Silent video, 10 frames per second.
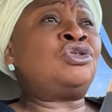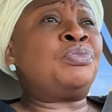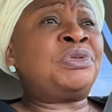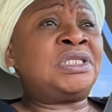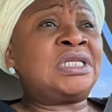your
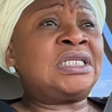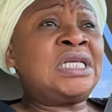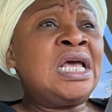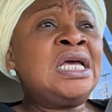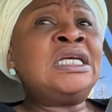business.
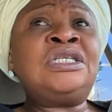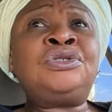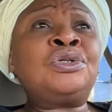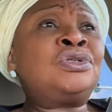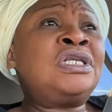He
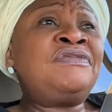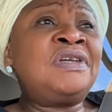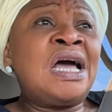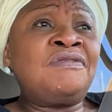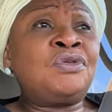doesn't even
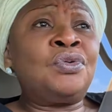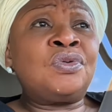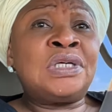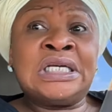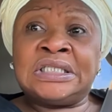have to
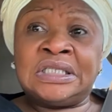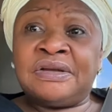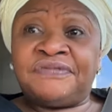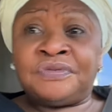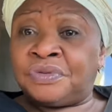eat the
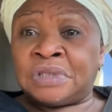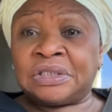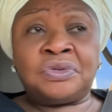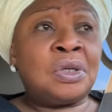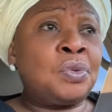food
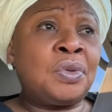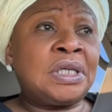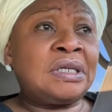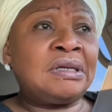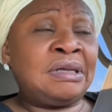that you're
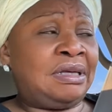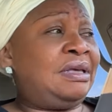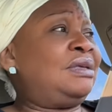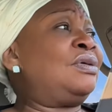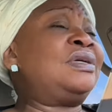cooking.
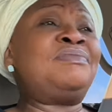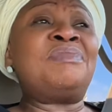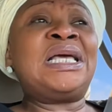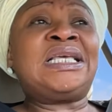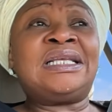He
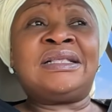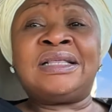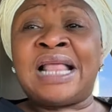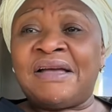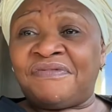make it
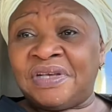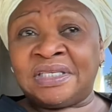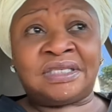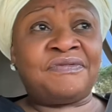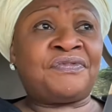life
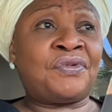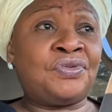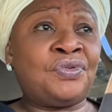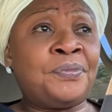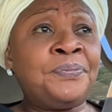easy for
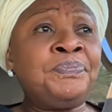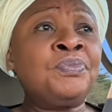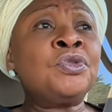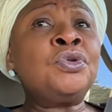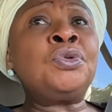you.
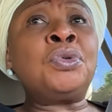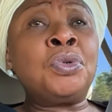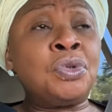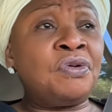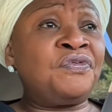You
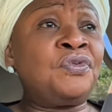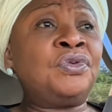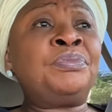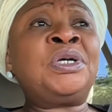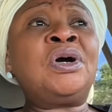cook your
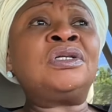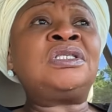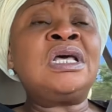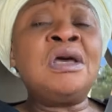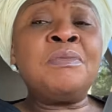food because
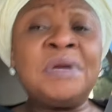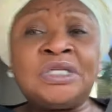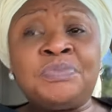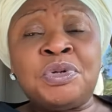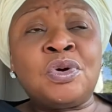
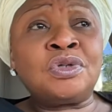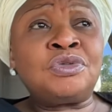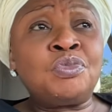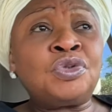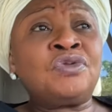
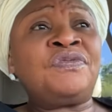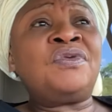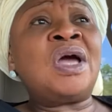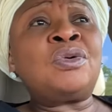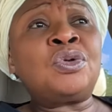most of you
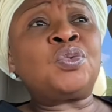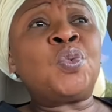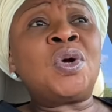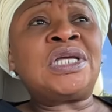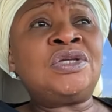are not
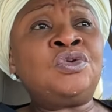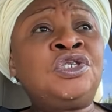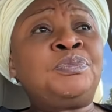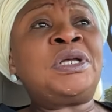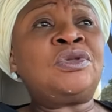working. You
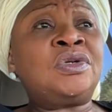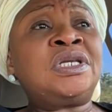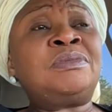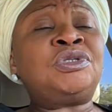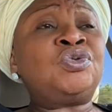depend on
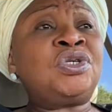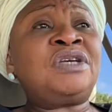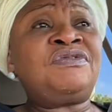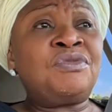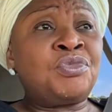them to
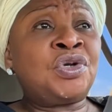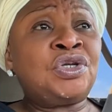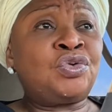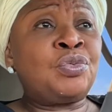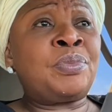give you money
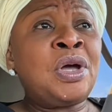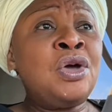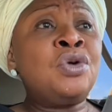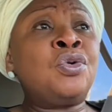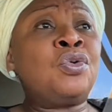to
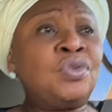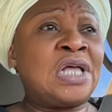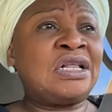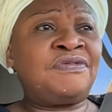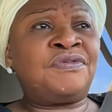cook
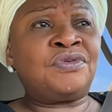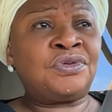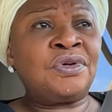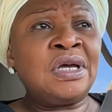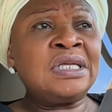that food.
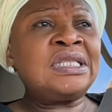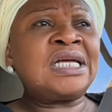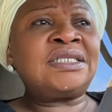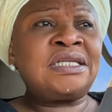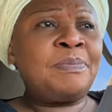
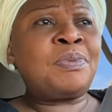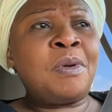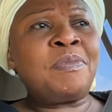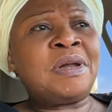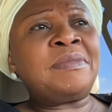That's the
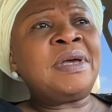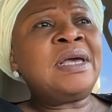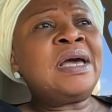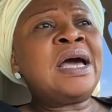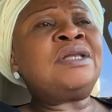problem.
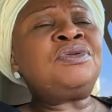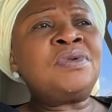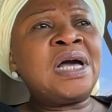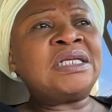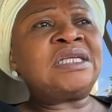And you
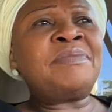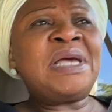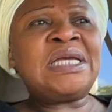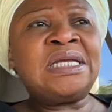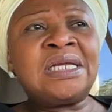guys are
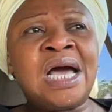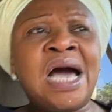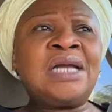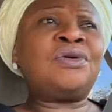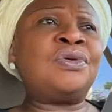making it
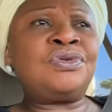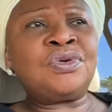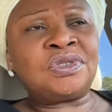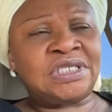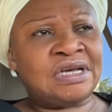hard on
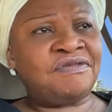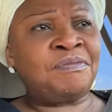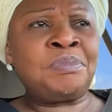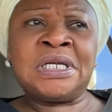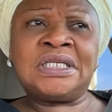yourself.
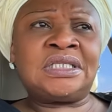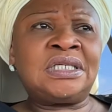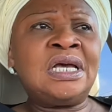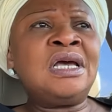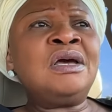Please,
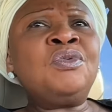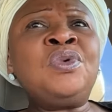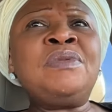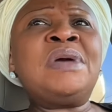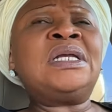
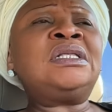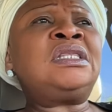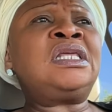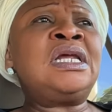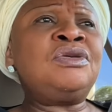women,
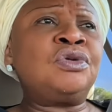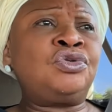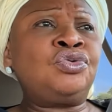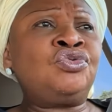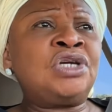train your
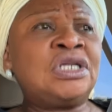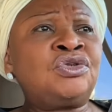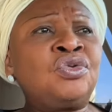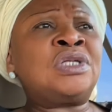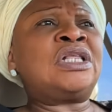children
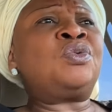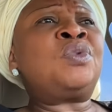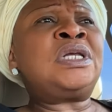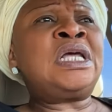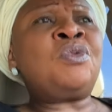so that
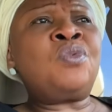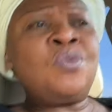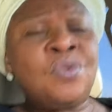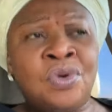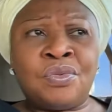when they
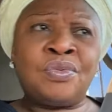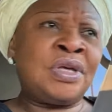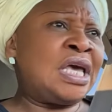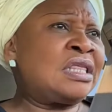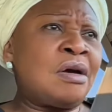
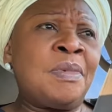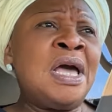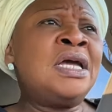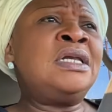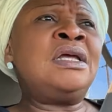get up,
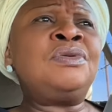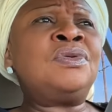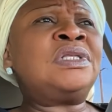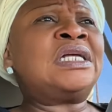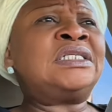they
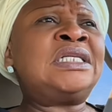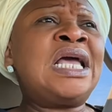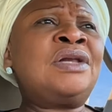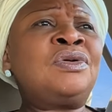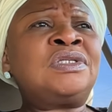know that they
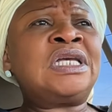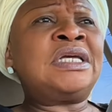are not